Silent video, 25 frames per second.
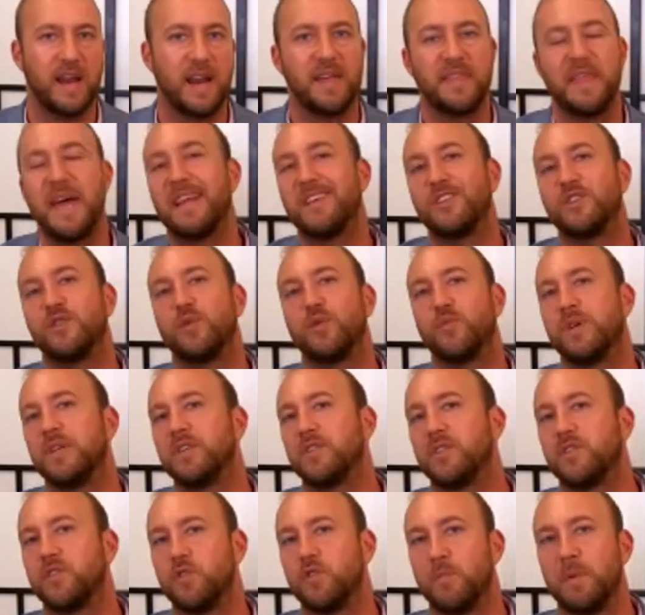And that is the
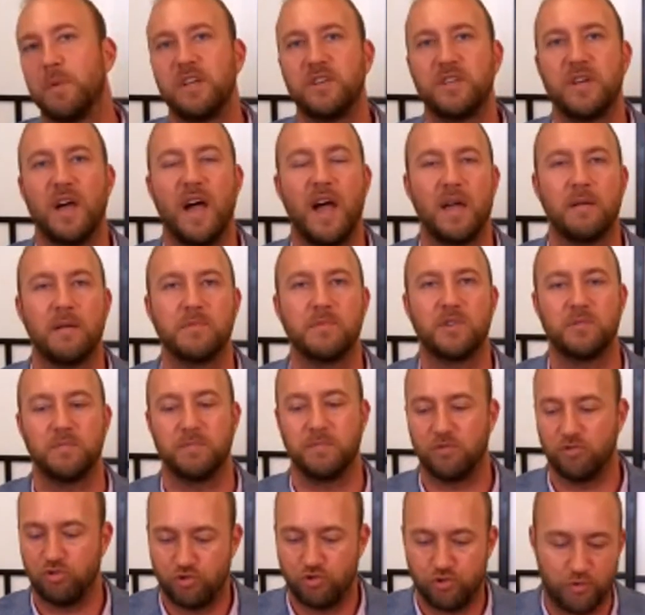reason so many times
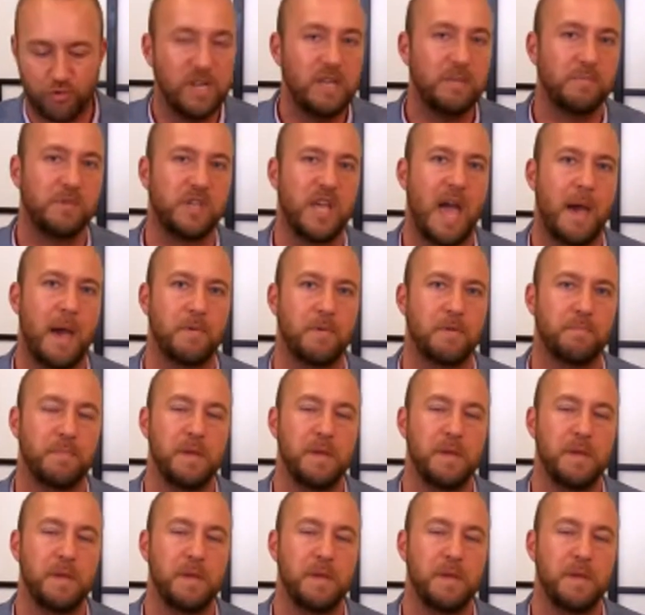dreams happen.